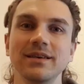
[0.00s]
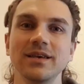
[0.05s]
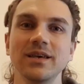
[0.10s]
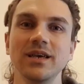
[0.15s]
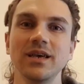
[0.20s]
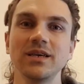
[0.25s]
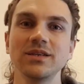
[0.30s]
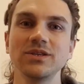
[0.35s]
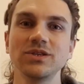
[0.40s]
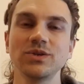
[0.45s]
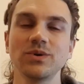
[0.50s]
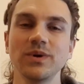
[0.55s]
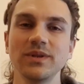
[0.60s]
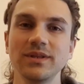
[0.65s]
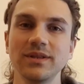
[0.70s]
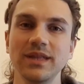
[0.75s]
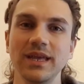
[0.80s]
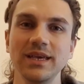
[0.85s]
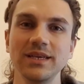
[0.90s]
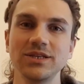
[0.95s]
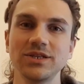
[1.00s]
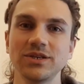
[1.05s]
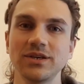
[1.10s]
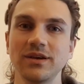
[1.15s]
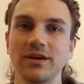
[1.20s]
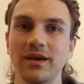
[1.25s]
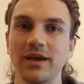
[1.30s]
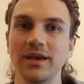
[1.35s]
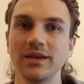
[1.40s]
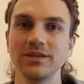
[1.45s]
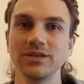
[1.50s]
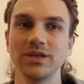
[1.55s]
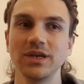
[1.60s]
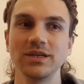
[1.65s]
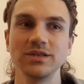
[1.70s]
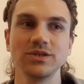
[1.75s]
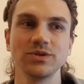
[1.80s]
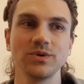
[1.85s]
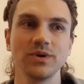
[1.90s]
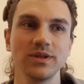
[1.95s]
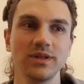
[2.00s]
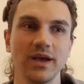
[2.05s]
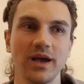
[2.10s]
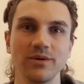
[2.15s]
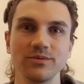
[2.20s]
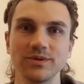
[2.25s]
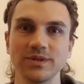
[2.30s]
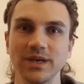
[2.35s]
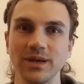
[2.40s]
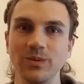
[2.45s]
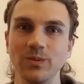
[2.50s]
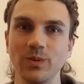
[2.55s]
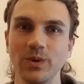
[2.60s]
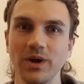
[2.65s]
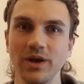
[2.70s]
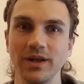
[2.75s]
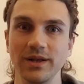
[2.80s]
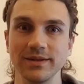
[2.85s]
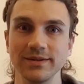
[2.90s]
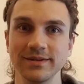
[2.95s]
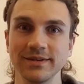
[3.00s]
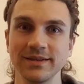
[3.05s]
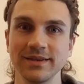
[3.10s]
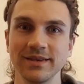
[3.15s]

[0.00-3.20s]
enjoy the nature and enjoy the outside world.